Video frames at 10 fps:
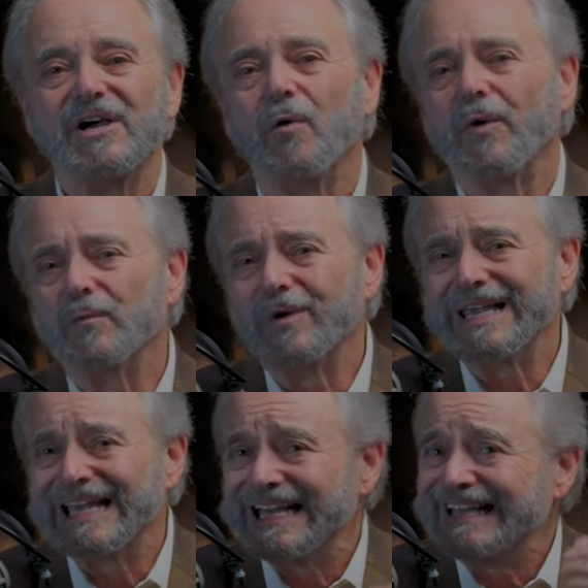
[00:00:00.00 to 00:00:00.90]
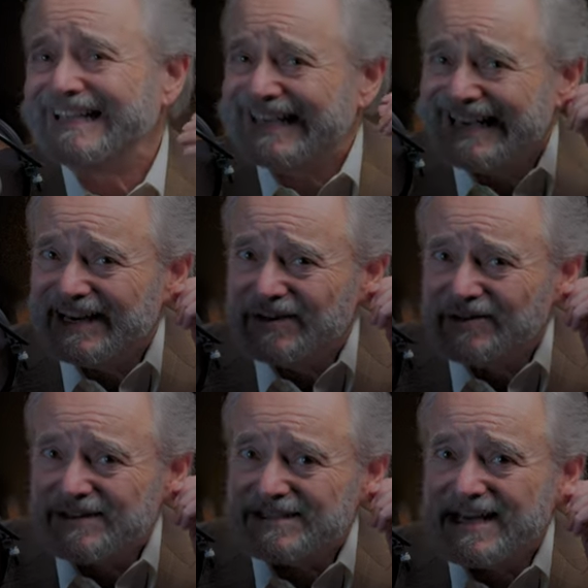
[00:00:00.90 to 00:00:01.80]
When we hear
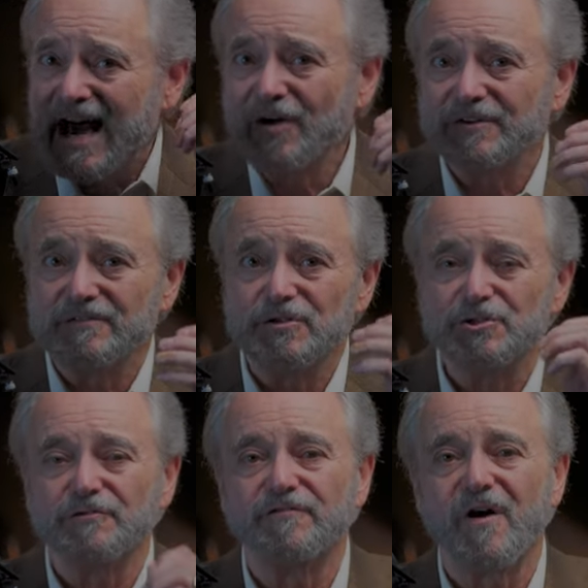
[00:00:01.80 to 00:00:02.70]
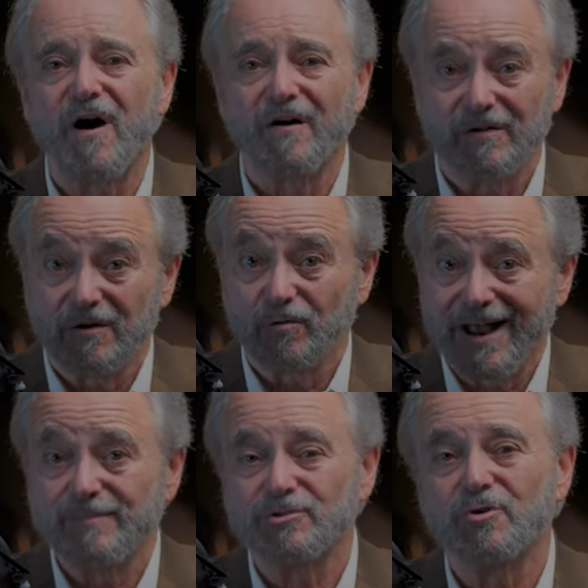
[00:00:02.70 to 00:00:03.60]
the sound of the shofar, a
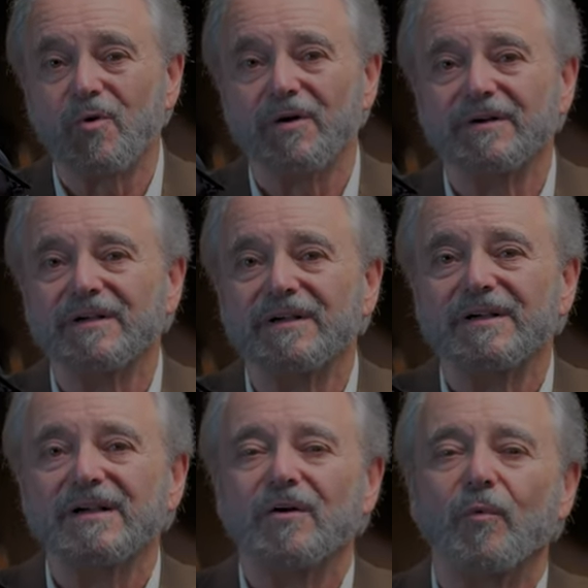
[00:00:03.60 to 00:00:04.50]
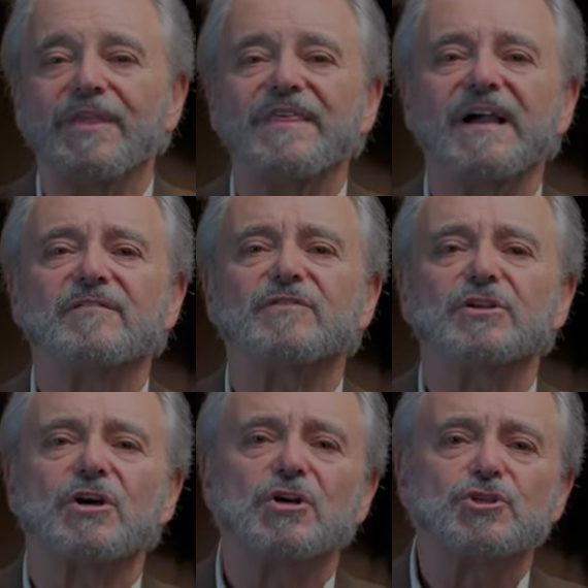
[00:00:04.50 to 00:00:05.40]
ram's horn, we think of
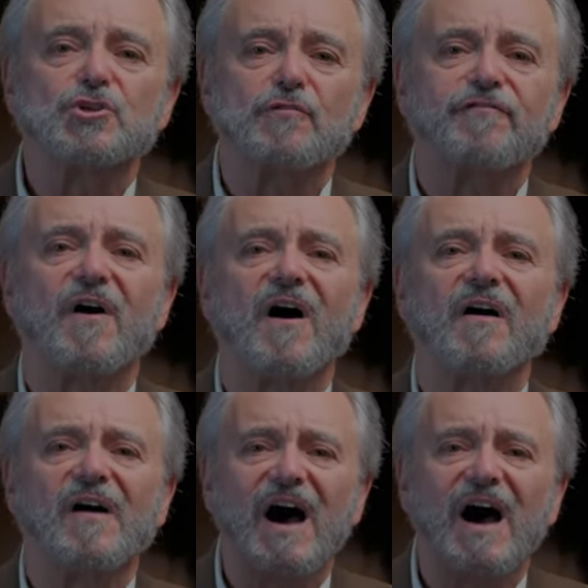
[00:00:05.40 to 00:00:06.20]
the shofar